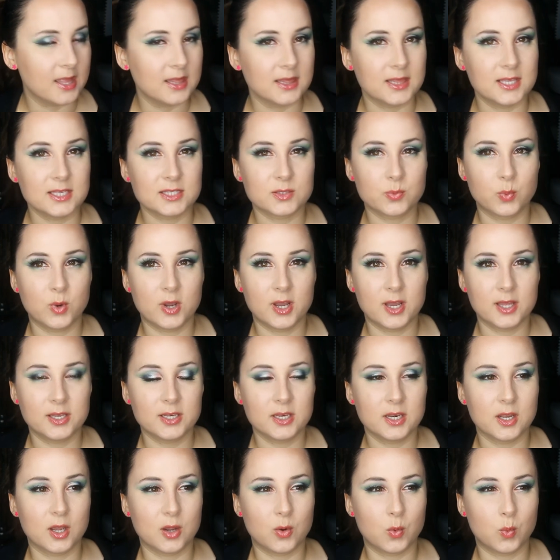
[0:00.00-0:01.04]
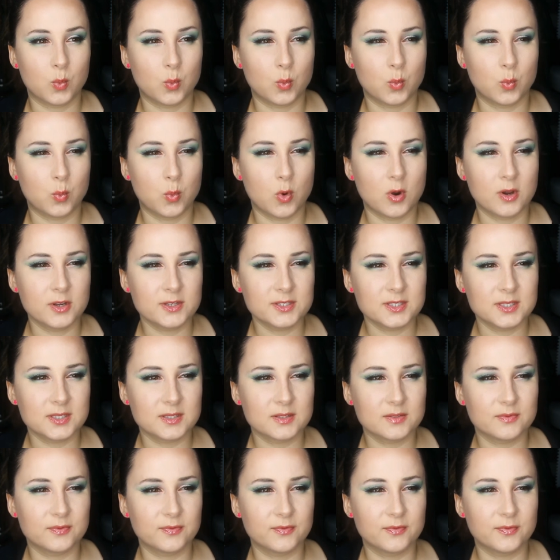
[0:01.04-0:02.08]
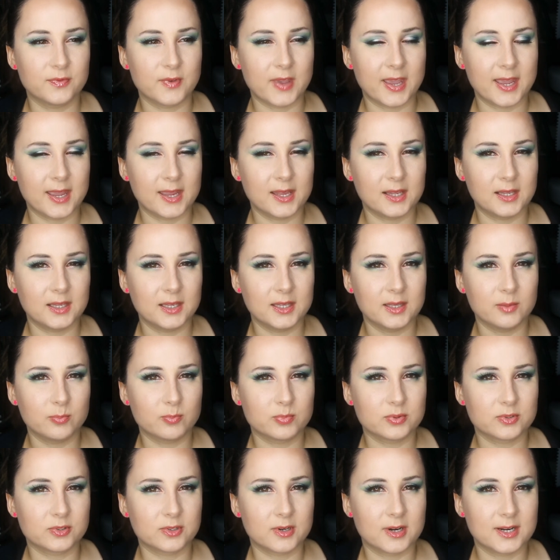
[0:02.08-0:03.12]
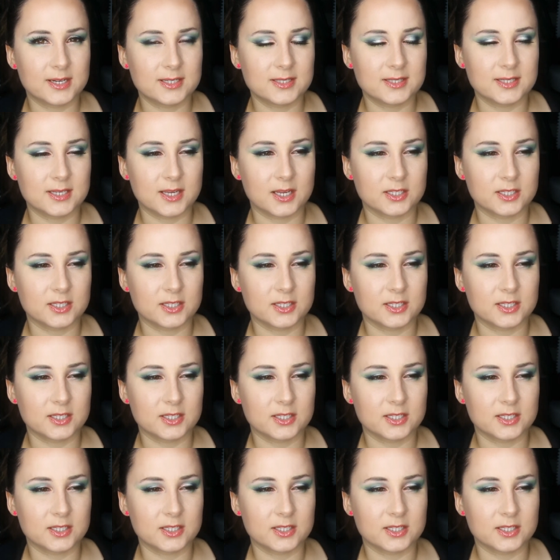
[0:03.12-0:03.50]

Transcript: This one was fairly pricey.